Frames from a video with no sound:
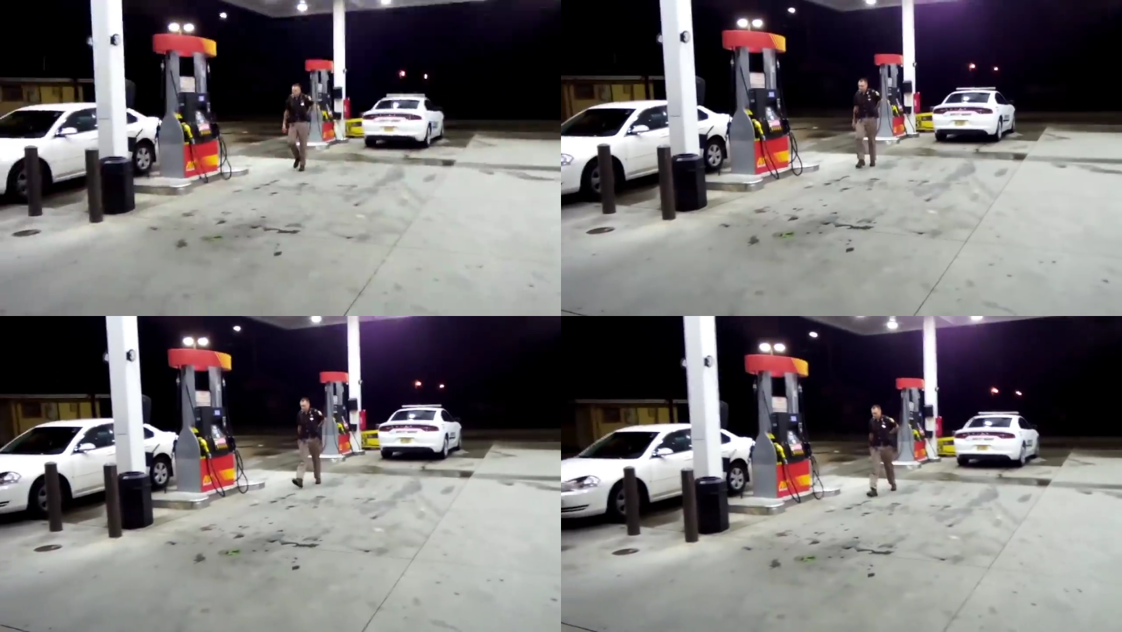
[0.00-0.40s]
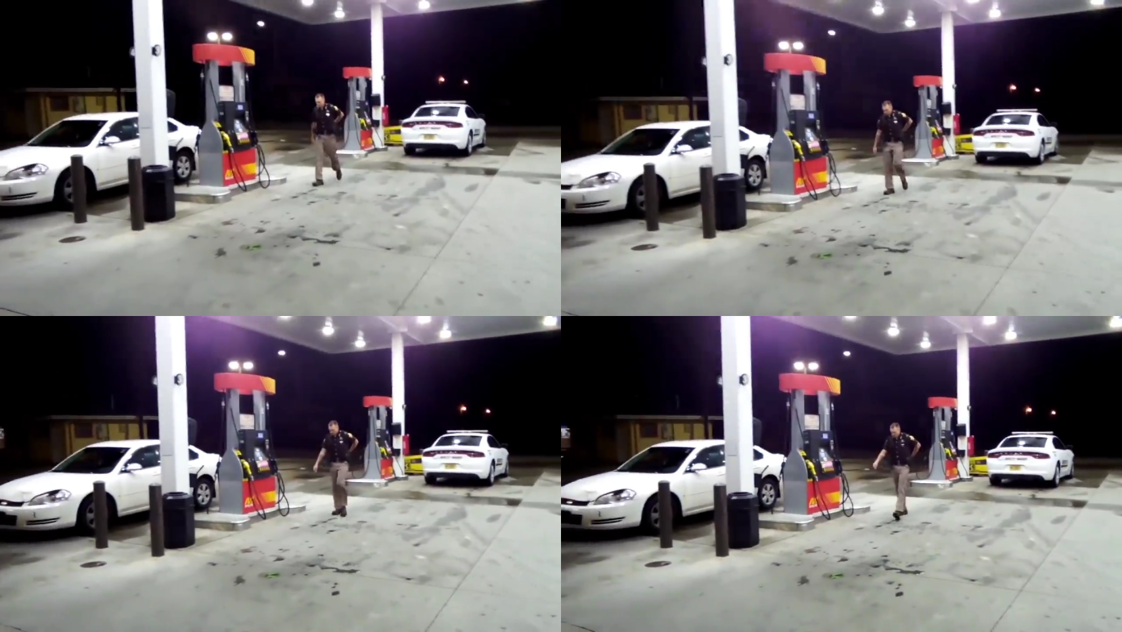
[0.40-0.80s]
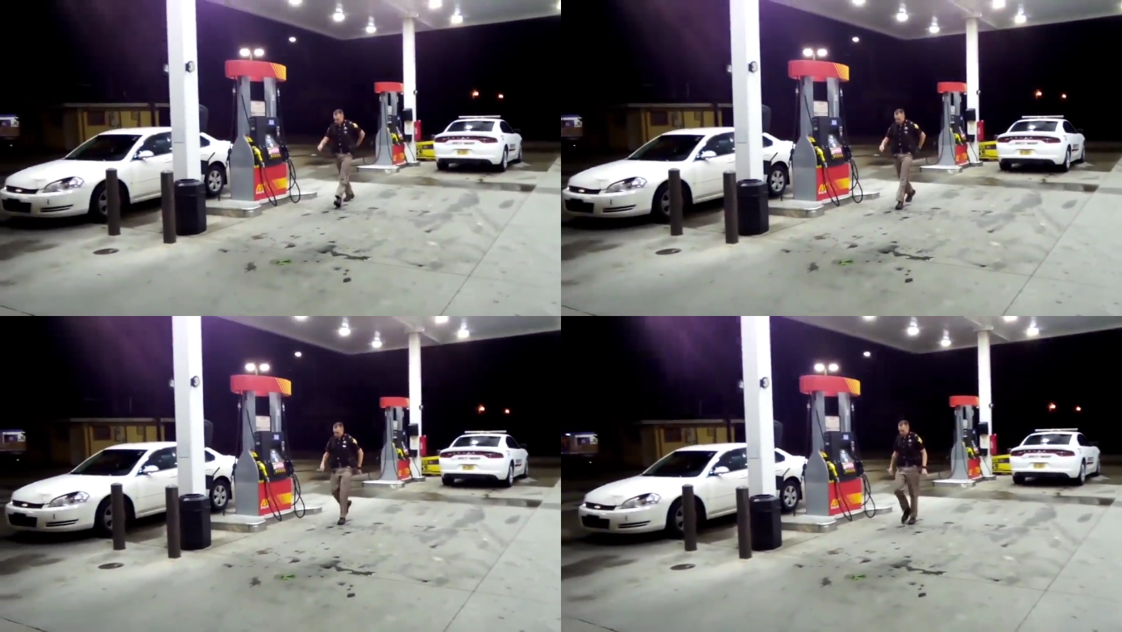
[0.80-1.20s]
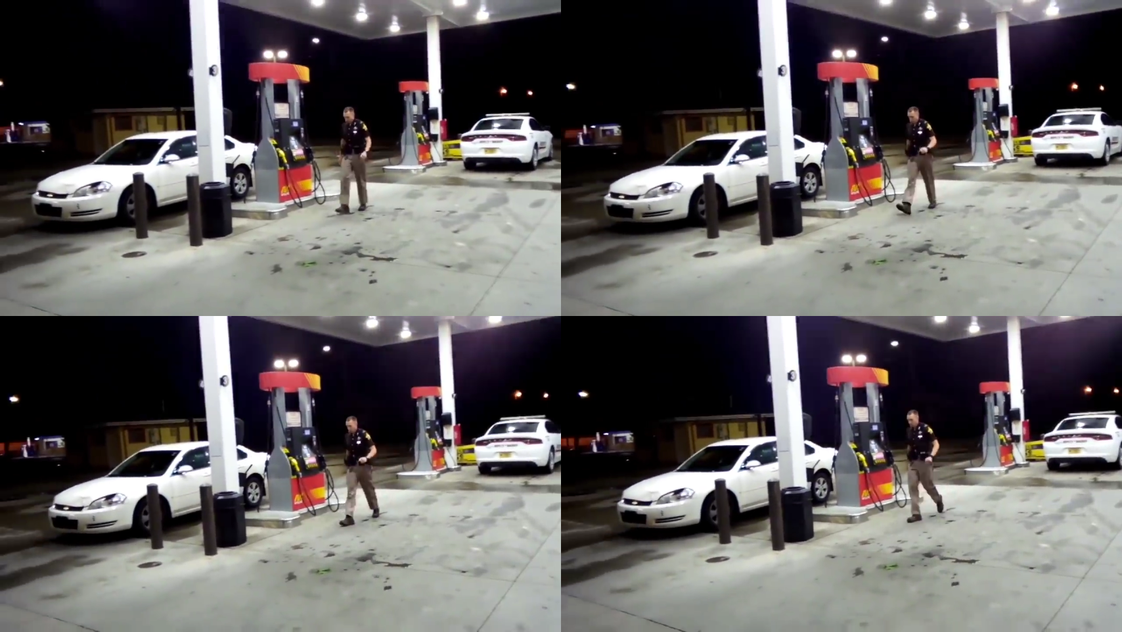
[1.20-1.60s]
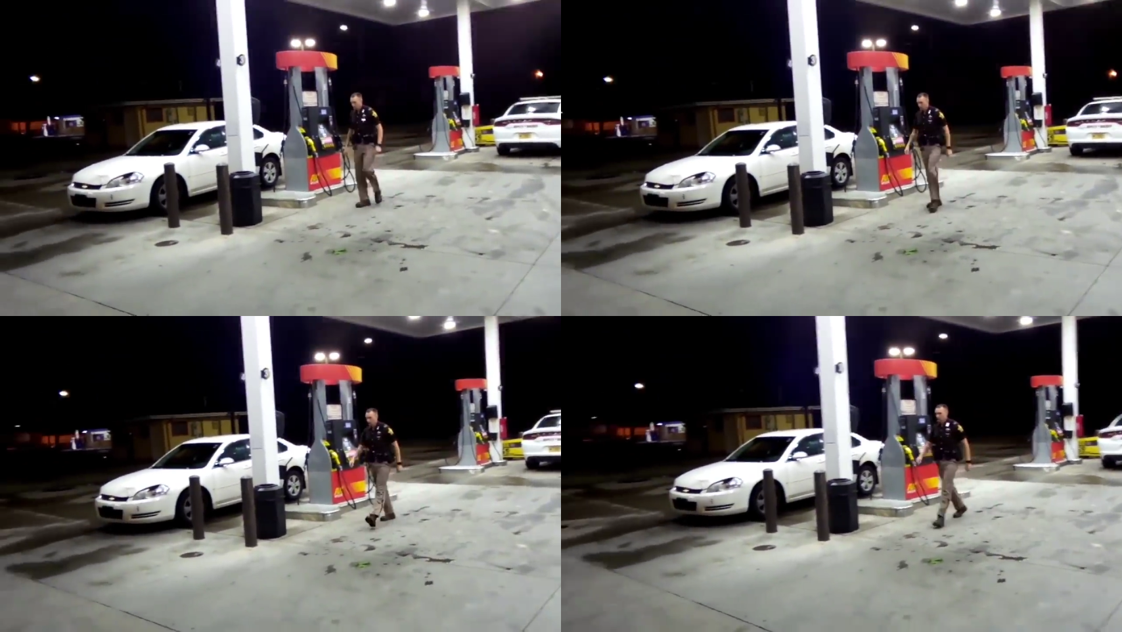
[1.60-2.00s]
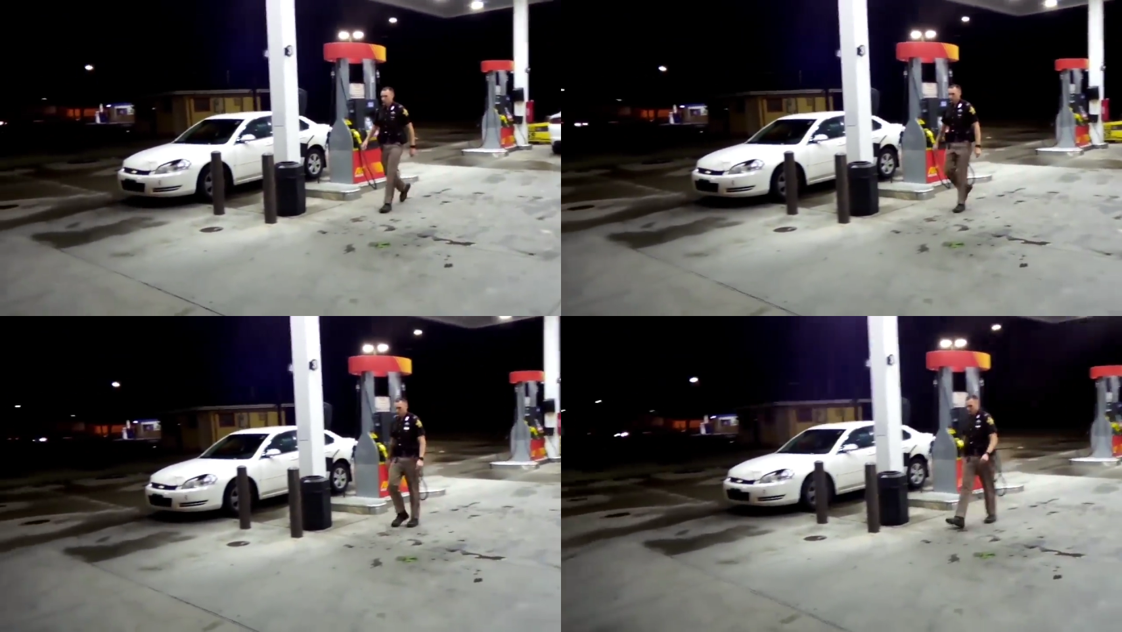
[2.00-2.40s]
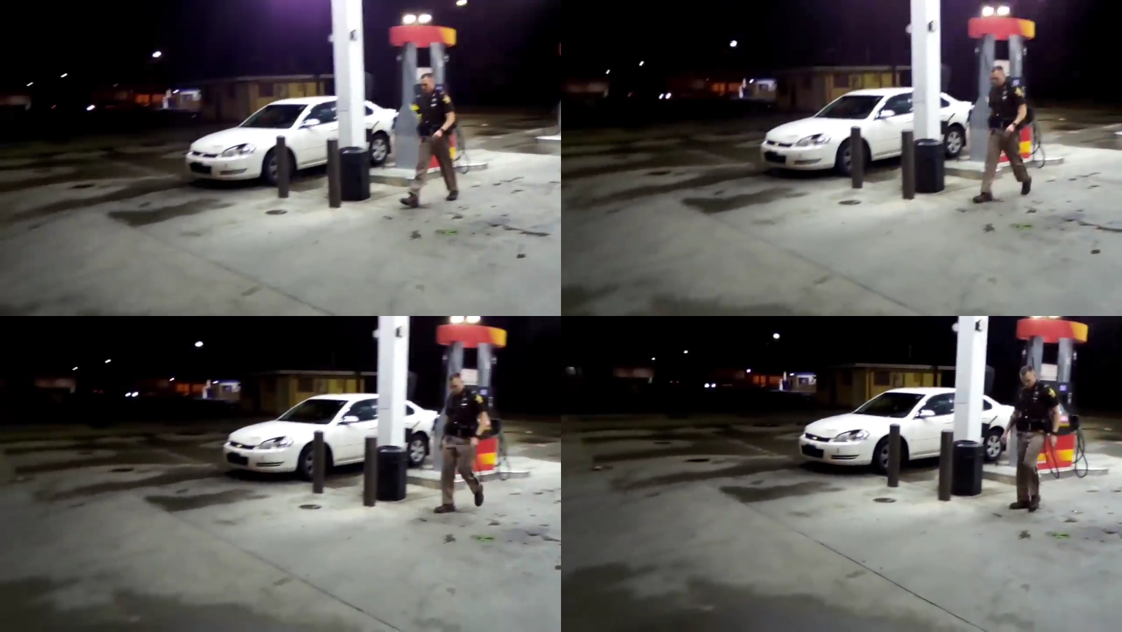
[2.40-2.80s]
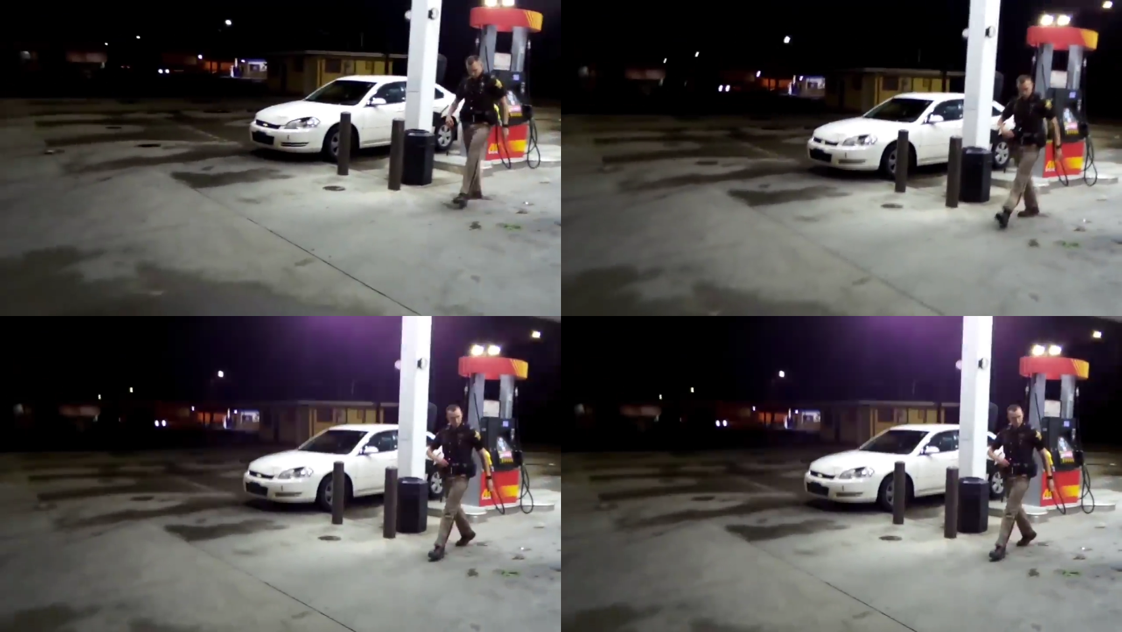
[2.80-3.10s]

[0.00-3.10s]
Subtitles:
Nobody's mouth can be seen.